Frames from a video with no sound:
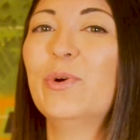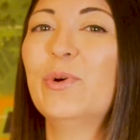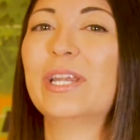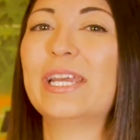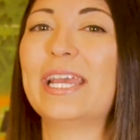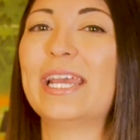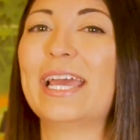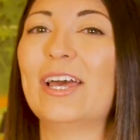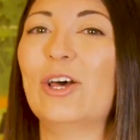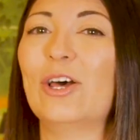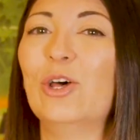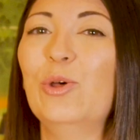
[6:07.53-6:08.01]

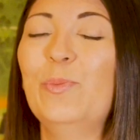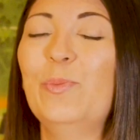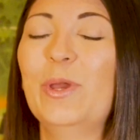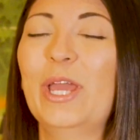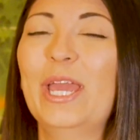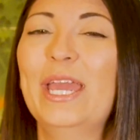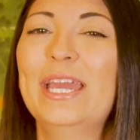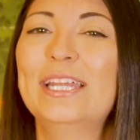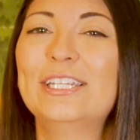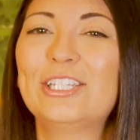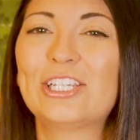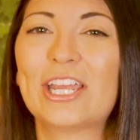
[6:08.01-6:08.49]
want to help,
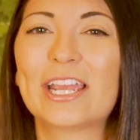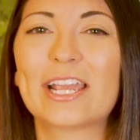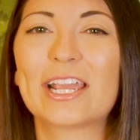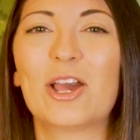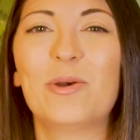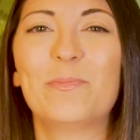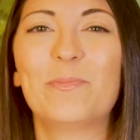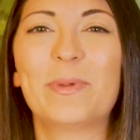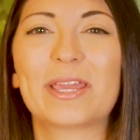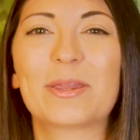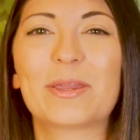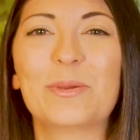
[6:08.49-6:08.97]
check
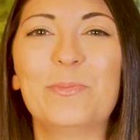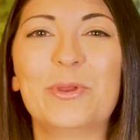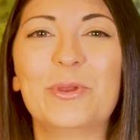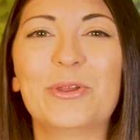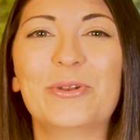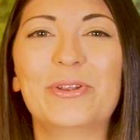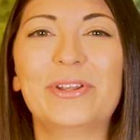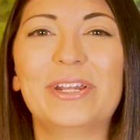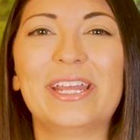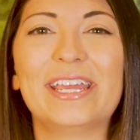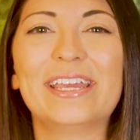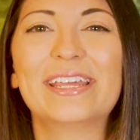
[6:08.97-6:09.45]
out my
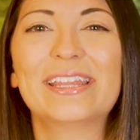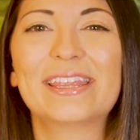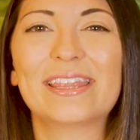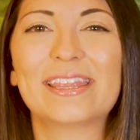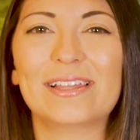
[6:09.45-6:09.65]
community.